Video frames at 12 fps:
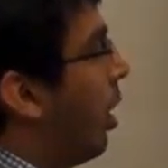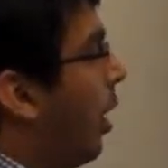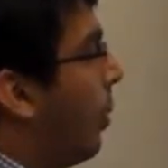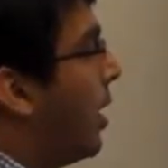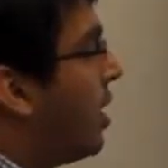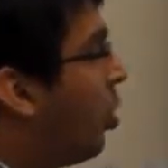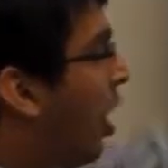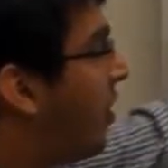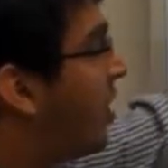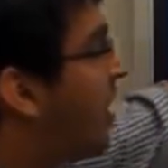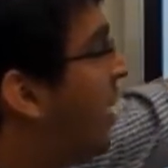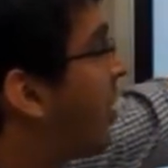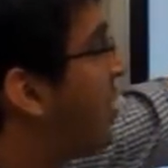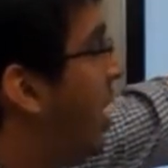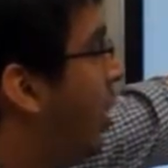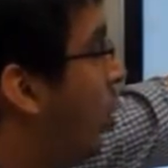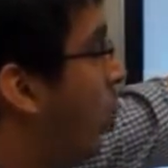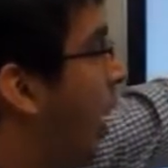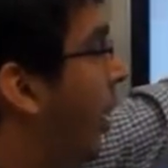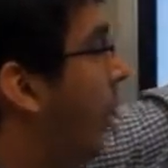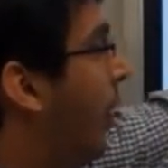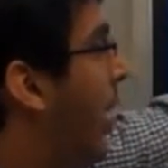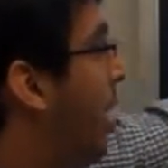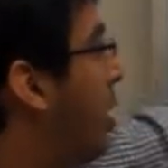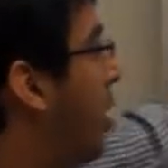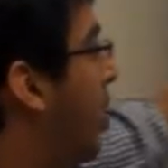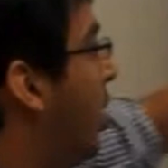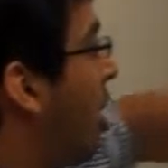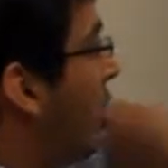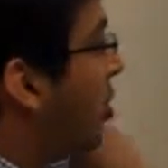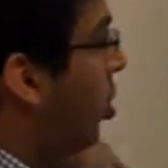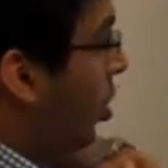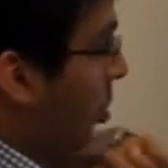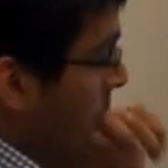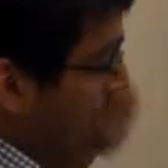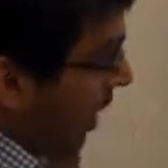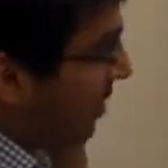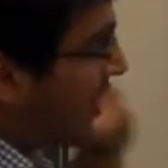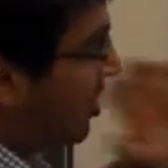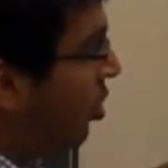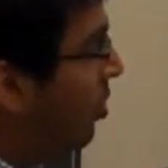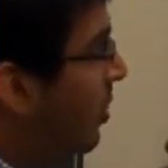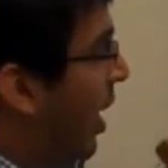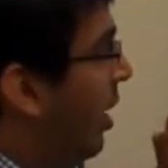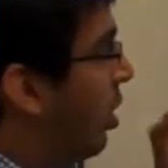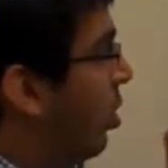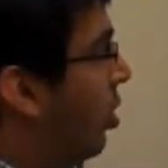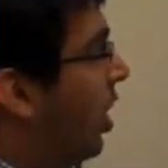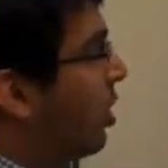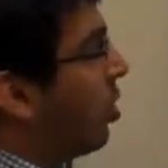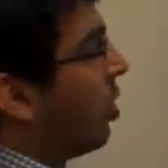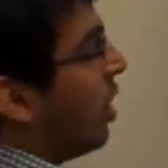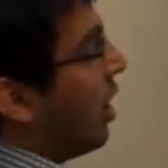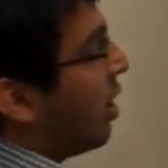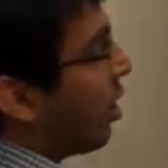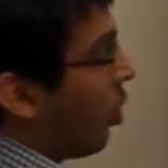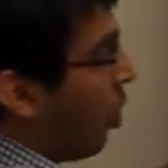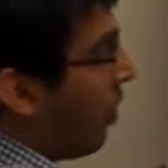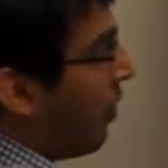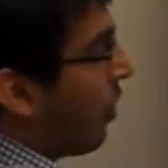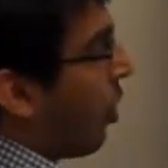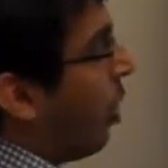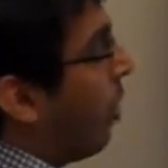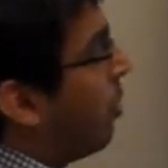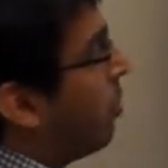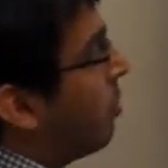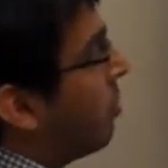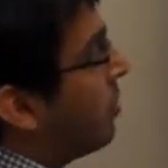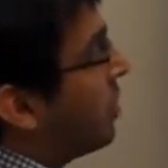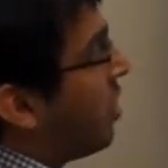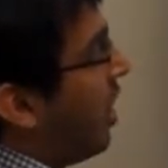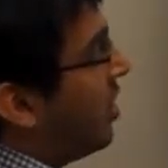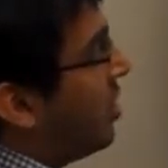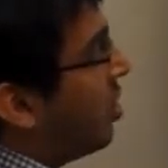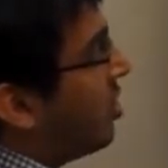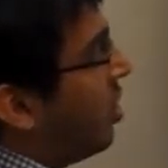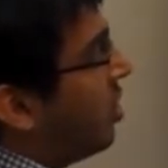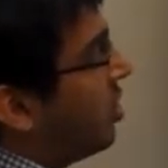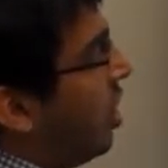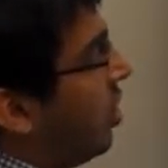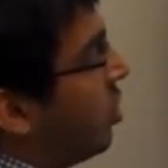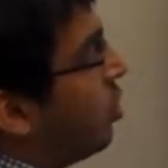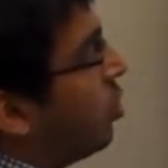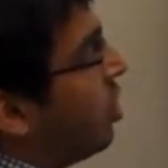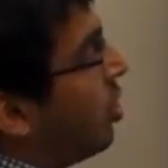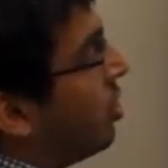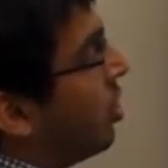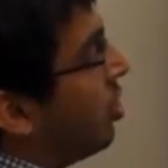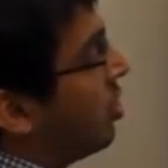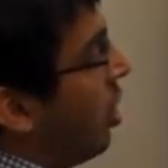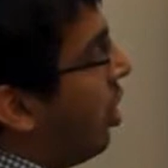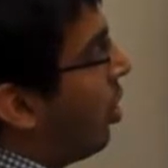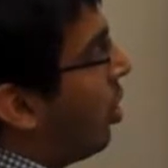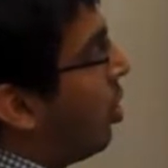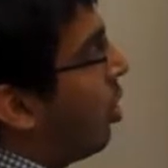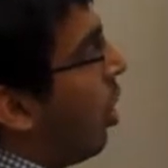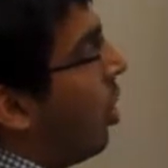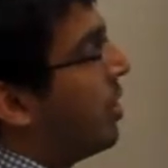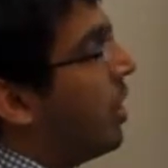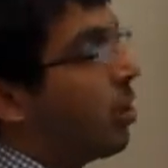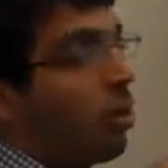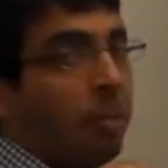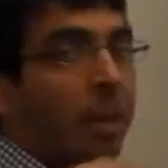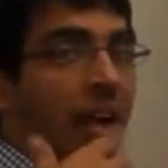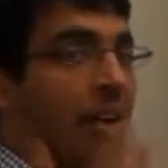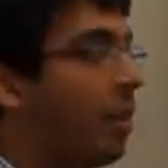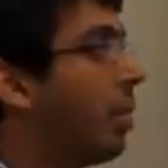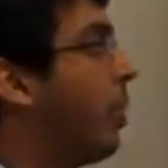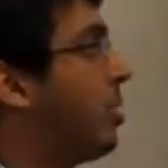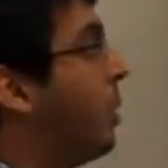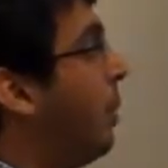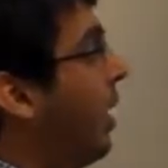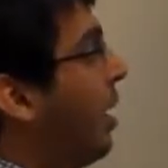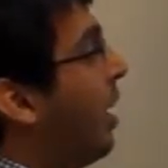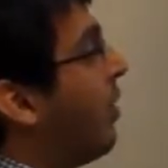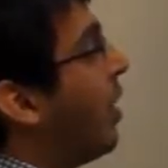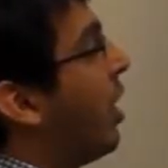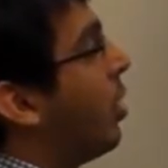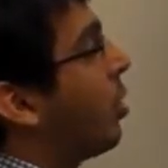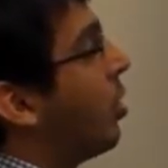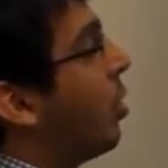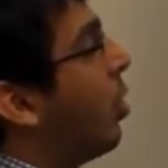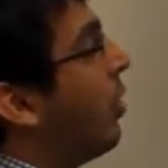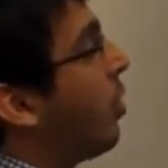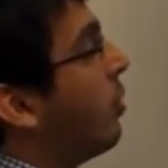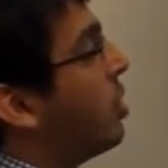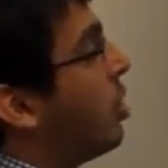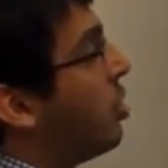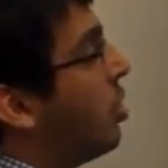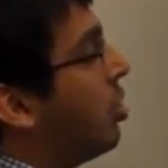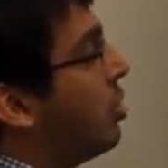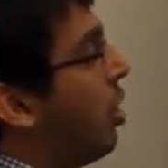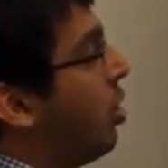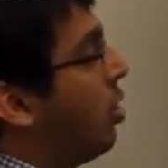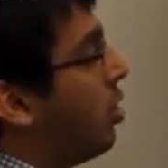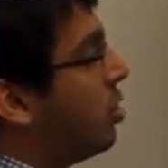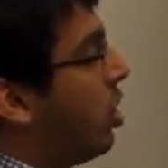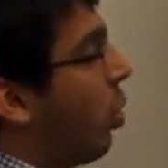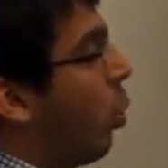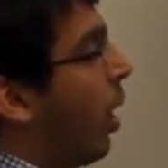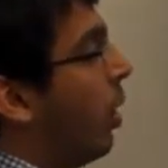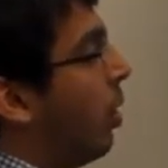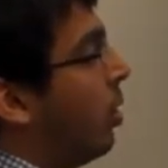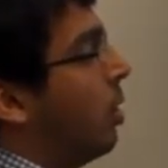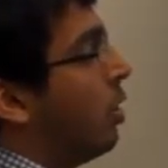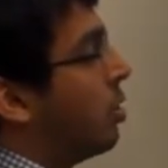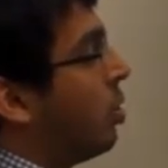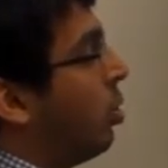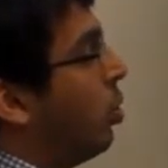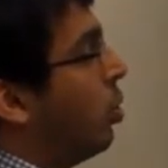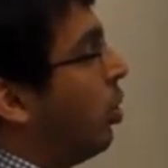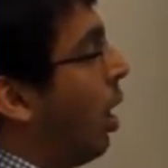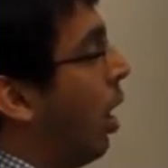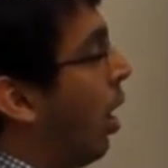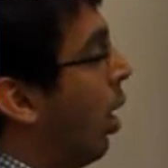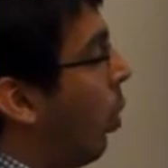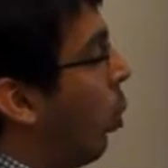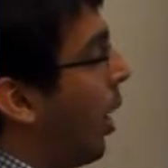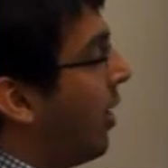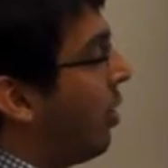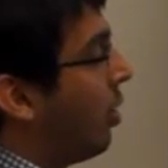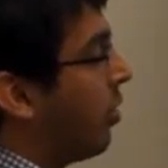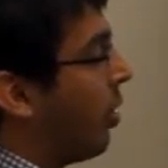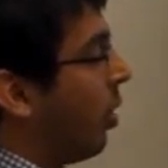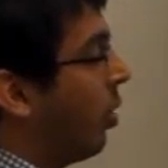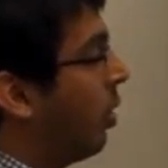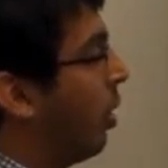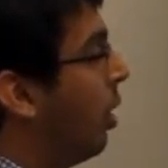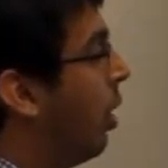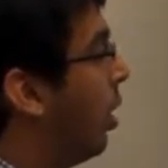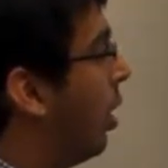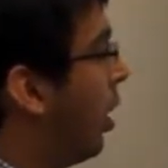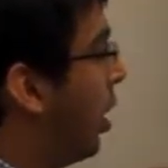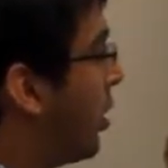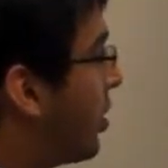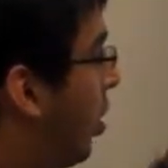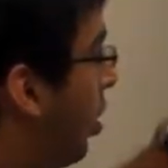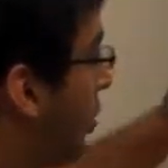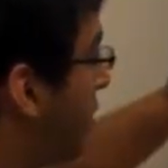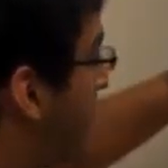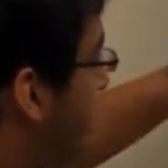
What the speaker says: But you have received a 0 1, right? So let's assume that, you know, it could go from state 0 0 0 to 0 0 0, or there could be another possibility where it could go from 0 0 0 to 0 1 to 1 0 0. So